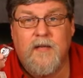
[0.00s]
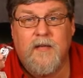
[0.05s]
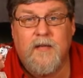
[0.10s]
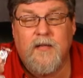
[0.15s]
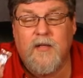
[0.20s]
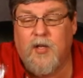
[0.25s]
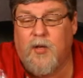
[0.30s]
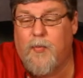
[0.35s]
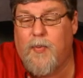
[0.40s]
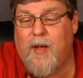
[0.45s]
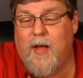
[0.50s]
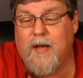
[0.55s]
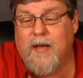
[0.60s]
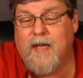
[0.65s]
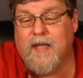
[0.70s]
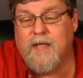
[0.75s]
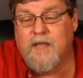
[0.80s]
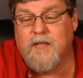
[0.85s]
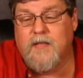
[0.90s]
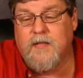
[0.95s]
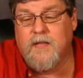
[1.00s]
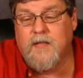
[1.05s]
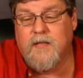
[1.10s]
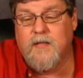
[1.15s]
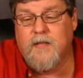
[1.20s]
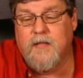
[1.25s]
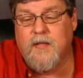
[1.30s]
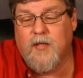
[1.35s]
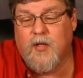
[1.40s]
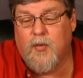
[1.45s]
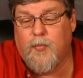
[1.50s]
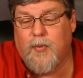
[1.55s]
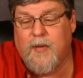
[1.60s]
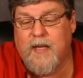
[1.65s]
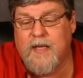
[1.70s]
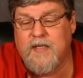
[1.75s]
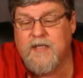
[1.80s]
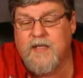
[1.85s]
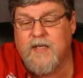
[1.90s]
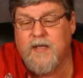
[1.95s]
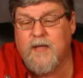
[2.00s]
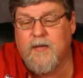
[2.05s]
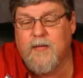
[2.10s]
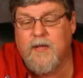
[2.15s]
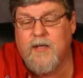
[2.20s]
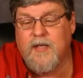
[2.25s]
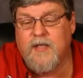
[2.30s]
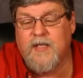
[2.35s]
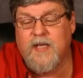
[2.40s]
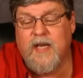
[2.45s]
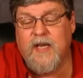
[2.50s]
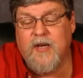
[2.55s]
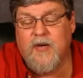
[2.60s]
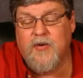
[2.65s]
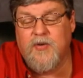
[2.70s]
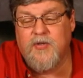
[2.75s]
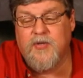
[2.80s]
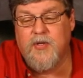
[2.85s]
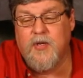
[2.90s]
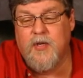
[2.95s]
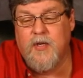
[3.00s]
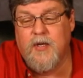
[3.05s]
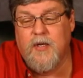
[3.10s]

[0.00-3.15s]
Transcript: little pockets, little plastic containers.